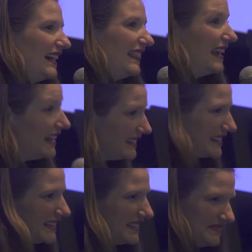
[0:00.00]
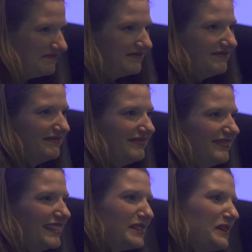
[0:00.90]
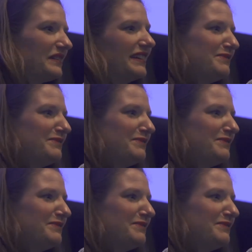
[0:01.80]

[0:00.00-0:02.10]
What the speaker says: The answer is totally